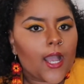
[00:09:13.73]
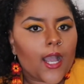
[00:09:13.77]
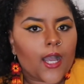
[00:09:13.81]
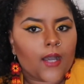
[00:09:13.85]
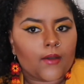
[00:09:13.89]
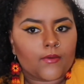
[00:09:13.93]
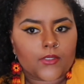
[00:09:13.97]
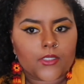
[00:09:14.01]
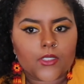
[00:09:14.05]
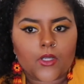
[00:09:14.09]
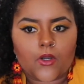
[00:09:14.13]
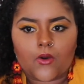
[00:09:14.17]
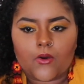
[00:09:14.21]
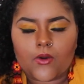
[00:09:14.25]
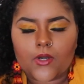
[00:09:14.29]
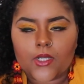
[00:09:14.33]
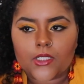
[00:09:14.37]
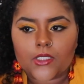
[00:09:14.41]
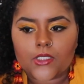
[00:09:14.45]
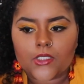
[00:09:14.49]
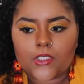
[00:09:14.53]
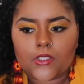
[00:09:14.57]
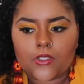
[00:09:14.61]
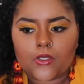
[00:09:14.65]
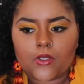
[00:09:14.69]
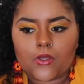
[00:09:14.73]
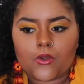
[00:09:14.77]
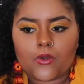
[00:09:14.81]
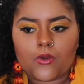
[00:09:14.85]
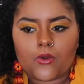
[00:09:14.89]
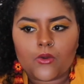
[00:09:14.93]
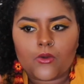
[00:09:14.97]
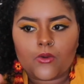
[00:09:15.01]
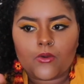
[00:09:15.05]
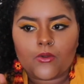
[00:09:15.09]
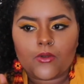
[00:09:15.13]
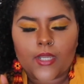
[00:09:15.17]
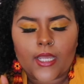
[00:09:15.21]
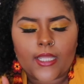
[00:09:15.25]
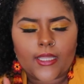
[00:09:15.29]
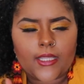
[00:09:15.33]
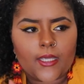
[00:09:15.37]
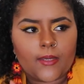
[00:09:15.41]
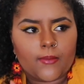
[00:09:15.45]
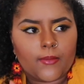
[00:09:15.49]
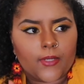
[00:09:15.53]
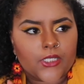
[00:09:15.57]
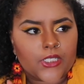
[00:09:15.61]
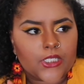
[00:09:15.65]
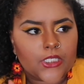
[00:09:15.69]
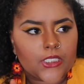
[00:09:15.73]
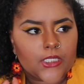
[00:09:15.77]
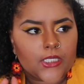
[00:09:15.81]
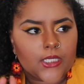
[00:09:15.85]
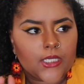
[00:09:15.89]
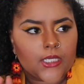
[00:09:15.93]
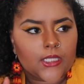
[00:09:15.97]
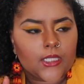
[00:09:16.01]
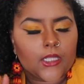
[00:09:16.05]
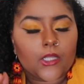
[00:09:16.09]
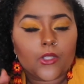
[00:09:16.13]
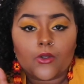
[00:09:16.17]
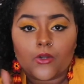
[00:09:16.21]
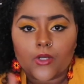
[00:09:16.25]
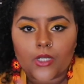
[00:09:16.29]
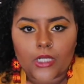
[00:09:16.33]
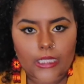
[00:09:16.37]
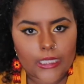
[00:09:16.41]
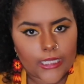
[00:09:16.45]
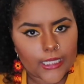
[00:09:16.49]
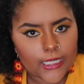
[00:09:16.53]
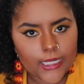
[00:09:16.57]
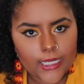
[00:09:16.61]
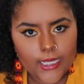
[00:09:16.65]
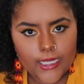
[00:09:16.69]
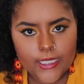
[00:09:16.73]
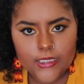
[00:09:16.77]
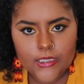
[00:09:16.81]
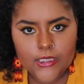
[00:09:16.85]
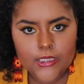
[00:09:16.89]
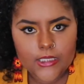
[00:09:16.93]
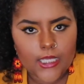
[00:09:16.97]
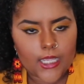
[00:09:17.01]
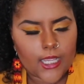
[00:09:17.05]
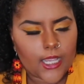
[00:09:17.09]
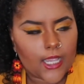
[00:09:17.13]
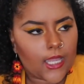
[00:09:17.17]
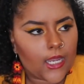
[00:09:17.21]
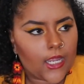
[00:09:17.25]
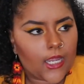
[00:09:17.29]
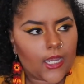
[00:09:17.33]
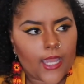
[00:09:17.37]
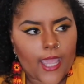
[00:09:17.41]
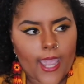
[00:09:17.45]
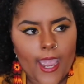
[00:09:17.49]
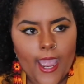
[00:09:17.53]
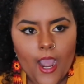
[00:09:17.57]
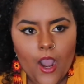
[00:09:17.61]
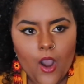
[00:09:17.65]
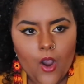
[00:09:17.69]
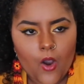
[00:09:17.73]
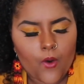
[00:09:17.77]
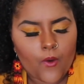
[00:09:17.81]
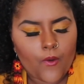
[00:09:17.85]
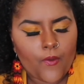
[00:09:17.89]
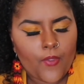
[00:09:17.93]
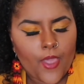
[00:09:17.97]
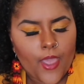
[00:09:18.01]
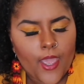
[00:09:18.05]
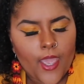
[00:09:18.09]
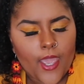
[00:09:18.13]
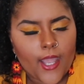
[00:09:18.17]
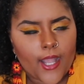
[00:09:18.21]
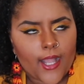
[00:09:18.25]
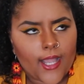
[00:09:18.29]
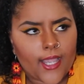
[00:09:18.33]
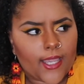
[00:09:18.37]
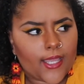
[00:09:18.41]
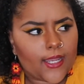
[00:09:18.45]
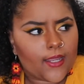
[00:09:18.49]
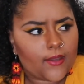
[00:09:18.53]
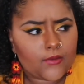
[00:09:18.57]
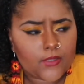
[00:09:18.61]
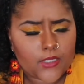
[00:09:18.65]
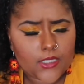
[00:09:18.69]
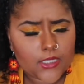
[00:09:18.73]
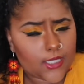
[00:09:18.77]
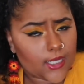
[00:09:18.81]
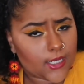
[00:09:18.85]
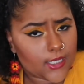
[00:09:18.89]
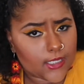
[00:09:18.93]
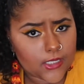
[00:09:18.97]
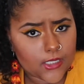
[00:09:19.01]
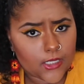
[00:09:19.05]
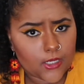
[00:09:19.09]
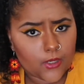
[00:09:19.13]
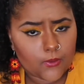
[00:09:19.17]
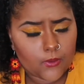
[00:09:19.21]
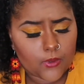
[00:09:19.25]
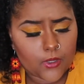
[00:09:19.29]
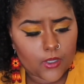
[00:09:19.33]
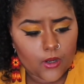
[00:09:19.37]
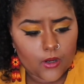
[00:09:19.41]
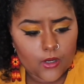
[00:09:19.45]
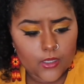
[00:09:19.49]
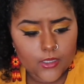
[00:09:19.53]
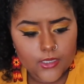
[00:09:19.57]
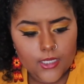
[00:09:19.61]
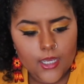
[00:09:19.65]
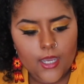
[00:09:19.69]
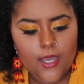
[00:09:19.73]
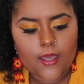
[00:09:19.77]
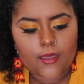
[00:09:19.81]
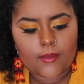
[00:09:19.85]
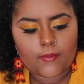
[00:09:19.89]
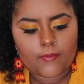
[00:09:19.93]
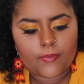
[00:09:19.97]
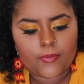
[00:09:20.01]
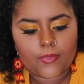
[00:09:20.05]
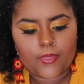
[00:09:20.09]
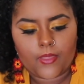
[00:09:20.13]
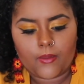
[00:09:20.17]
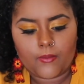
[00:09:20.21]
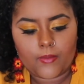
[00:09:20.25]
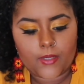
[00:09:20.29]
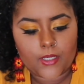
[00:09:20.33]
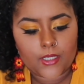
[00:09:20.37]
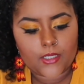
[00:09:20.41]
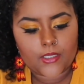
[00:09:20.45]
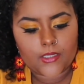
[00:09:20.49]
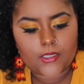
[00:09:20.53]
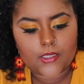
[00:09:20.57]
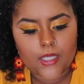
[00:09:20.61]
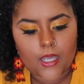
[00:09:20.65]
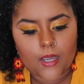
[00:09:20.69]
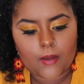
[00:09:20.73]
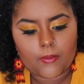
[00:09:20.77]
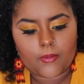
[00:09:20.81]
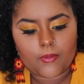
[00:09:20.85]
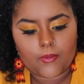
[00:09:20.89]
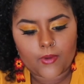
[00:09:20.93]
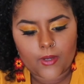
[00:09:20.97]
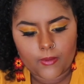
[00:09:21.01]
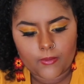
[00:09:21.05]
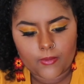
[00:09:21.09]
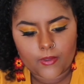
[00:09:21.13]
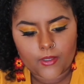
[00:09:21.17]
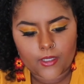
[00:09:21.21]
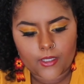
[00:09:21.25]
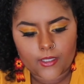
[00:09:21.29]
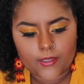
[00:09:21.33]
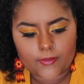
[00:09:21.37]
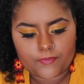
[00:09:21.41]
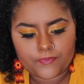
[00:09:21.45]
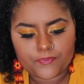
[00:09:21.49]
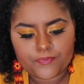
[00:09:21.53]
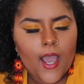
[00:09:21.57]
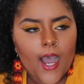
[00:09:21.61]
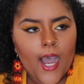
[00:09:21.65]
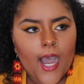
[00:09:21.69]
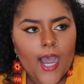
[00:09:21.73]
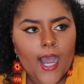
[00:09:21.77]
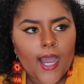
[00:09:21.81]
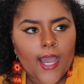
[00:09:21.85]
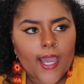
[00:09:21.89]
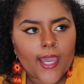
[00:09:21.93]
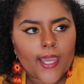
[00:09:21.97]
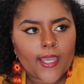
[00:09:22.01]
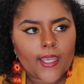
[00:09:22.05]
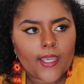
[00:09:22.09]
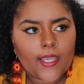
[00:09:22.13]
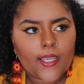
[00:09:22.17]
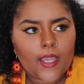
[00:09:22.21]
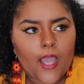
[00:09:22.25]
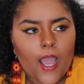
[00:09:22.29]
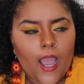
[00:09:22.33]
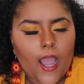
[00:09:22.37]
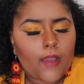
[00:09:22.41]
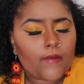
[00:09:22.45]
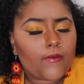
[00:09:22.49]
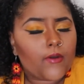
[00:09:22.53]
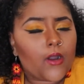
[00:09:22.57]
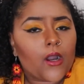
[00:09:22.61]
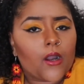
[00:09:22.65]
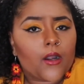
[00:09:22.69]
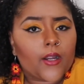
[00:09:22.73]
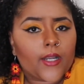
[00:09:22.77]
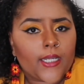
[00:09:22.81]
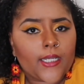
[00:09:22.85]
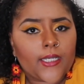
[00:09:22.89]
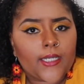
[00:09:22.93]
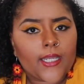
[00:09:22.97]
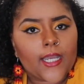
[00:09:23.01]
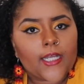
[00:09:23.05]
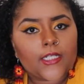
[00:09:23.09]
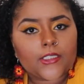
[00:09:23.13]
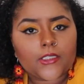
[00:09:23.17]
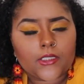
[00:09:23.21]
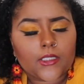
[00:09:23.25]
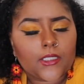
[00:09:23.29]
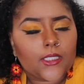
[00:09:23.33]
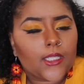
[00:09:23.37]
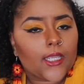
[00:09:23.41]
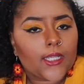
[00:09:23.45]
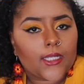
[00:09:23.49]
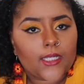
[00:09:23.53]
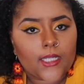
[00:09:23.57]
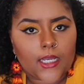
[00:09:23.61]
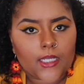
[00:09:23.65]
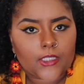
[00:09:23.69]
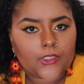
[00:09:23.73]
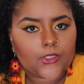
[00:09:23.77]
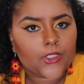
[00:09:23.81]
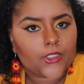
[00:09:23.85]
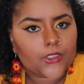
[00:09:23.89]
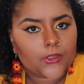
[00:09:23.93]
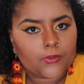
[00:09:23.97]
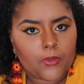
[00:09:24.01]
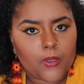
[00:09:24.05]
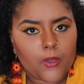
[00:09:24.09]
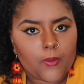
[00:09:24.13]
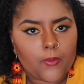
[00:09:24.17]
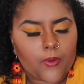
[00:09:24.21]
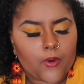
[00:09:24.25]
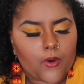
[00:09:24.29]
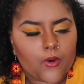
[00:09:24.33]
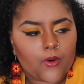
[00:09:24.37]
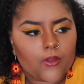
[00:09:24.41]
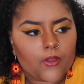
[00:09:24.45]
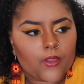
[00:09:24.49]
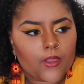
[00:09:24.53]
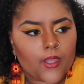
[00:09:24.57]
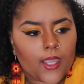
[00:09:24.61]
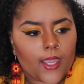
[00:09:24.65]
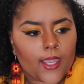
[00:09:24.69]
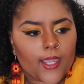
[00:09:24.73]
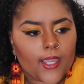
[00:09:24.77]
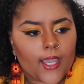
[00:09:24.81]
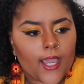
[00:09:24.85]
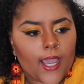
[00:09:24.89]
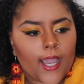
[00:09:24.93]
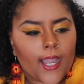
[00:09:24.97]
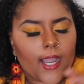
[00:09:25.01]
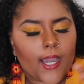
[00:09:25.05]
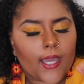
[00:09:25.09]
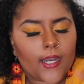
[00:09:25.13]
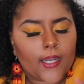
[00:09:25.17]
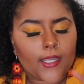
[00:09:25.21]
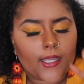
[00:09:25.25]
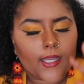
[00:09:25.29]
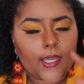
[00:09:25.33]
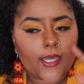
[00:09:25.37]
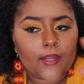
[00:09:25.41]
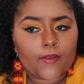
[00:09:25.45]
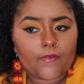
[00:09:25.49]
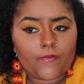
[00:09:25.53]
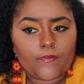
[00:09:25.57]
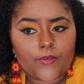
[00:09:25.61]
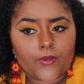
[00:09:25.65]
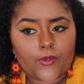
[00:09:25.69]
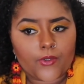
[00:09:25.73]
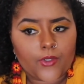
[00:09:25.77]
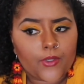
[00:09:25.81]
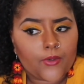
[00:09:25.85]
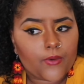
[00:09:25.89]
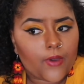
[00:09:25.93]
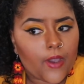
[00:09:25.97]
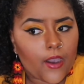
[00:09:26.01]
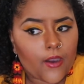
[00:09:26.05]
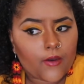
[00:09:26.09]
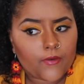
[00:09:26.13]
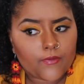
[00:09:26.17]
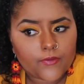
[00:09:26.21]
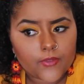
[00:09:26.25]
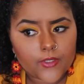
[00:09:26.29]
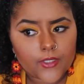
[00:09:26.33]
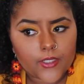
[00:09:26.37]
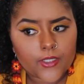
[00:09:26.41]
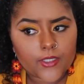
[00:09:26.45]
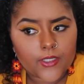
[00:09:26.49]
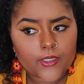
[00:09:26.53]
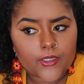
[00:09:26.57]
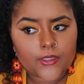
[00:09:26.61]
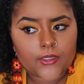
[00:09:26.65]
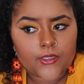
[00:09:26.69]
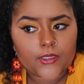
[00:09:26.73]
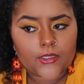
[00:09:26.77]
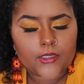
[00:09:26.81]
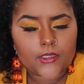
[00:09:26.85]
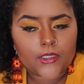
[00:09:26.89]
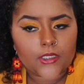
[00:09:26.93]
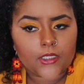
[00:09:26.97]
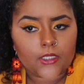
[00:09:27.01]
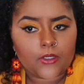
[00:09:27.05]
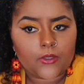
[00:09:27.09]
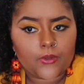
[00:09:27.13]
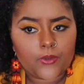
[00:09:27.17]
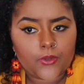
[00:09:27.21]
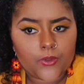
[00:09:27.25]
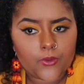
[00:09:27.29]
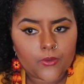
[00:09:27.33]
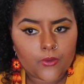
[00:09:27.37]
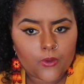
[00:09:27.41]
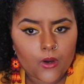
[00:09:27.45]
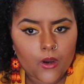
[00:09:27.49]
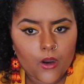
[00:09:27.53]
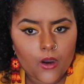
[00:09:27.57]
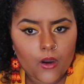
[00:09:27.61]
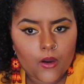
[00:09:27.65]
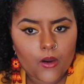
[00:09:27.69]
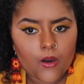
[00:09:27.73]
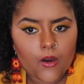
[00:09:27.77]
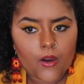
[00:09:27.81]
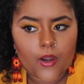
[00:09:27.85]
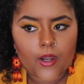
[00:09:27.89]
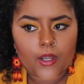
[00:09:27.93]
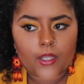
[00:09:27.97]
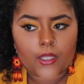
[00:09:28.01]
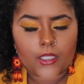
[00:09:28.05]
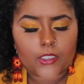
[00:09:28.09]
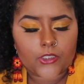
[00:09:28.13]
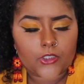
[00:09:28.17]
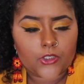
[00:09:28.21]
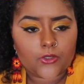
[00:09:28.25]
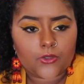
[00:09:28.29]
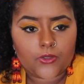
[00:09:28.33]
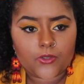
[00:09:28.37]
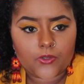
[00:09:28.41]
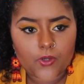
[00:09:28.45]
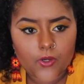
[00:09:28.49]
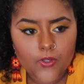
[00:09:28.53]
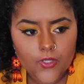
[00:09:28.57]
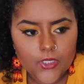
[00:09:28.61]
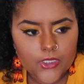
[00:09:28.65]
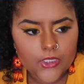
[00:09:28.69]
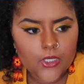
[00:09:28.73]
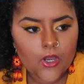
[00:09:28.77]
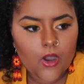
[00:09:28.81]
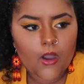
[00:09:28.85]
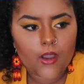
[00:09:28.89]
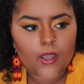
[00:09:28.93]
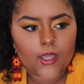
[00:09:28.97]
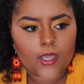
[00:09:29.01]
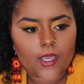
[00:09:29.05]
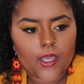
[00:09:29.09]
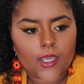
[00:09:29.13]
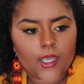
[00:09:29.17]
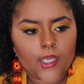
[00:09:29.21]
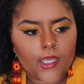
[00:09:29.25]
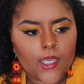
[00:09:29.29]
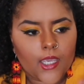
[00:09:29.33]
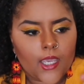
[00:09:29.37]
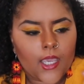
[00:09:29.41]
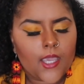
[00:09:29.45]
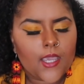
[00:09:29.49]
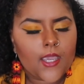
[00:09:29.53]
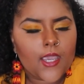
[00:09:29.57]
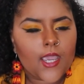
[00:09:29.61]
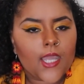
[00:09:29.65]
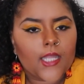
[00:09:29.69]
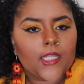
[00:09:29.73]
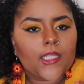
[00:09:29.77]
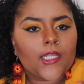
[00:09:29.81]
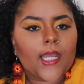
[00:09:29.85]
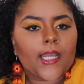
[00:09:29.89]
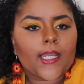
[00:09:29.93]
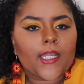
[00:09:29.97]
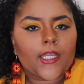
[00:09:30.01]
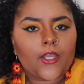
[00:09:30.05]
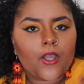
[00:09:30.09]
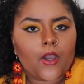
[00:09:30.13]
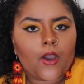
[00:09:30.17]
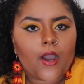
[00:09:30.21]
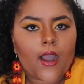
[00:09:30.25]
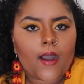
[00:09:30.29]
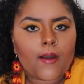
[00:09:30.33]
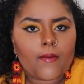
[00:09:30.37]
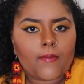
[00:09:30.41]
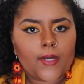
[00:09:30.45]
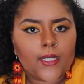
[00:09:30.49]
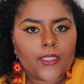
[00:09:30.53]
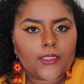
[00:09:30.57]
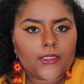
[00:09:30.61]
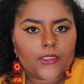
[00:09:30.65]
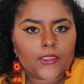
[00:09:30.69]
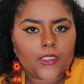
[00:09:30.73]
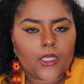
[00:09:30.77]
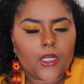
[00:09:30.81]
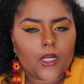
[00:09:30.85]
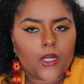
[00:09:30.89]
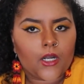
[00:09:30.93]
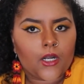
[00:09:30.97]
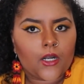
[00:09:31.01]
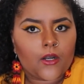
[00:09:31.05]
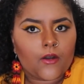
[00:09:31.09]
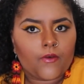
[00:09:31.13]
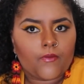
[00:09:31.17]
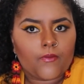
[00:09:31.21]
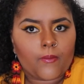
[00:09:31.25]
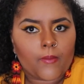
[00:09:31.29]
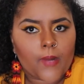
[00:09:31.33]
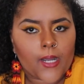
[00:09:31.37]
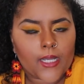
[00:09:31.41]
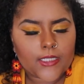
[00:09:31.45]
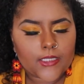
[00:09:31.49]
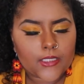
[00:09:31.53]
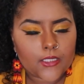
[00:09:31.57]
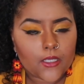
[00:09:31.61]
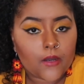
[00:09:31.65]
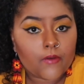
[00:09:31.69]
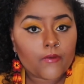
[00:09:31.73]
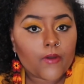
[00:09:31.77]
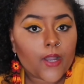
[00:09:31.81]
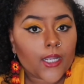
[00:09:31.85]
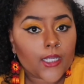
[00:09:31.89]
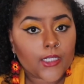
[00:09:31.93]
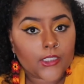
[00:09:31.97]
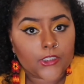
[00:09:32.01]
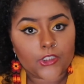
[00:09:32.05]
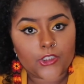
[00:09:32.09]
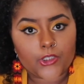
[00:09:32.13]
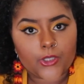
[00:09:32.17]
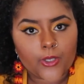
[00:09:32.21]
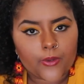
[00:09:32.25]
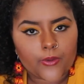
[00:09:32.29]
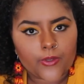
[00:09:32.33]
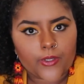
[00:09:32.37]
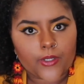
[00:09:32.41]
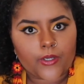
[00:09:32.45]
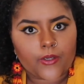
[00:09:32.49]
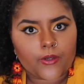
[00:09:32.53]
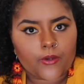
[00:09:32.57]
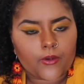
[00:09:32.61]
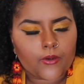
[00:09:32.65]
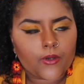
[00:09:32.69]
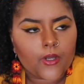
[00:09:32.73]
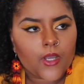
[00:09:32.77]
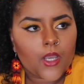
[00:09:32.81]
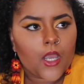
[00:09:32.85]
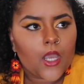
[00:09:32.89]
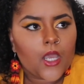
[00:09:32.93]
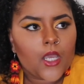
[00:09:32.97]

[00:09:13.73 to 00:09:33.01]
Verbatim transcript: I was going to not the emergency, the little clinics in and out and it was just honestly a really hard time. Let me stop rambling. I I'm already naturally like not trust people. Like I kind of gotta feel you out first, see who you are, let you do all the talking, and then I can know how much of myself I can show you.